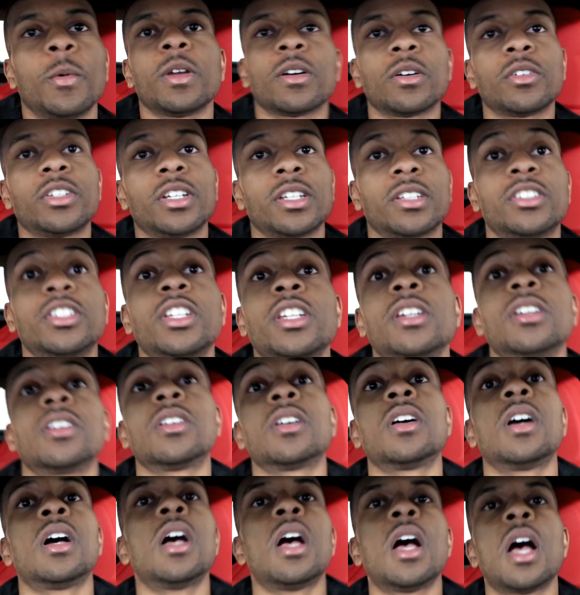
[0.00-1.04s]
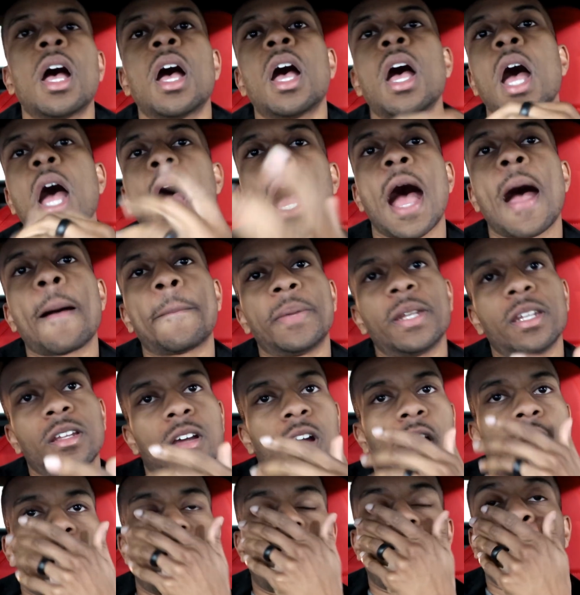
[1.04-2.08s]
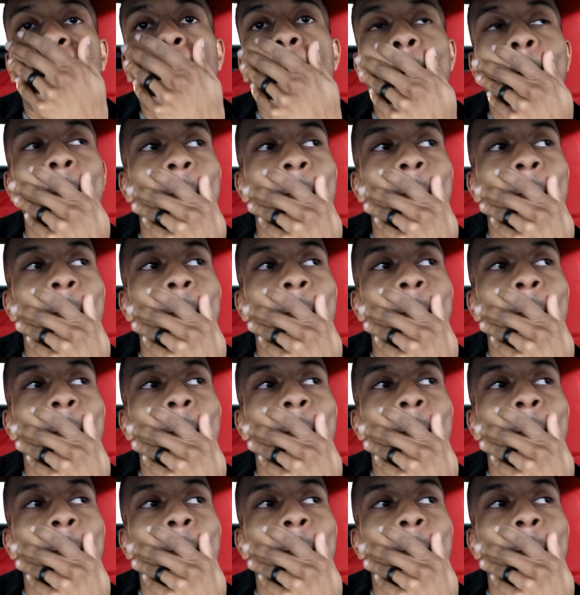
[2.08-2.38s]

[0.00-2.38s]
we're gonna just chill, hop in the car,